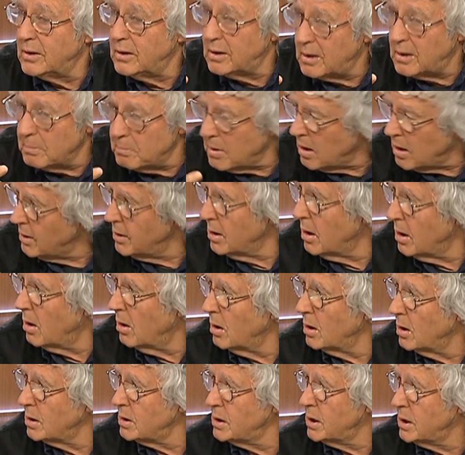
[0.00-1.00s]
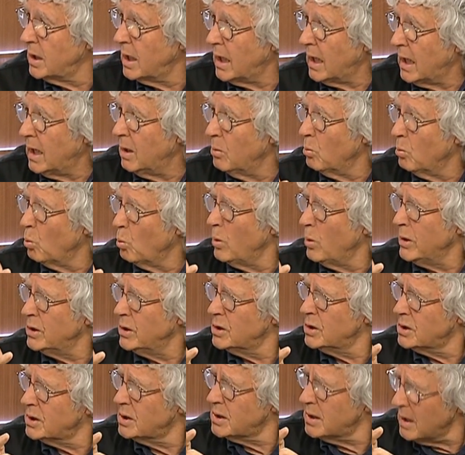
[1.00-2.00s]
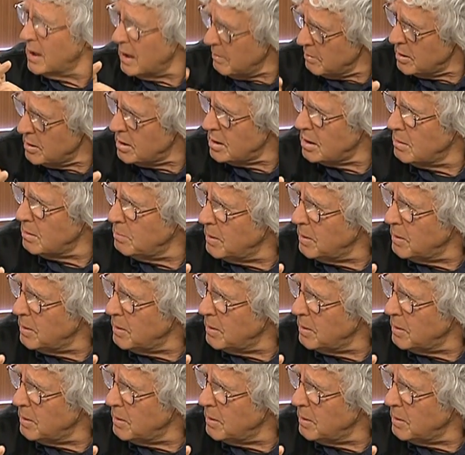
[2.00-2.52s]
the minority, which seems to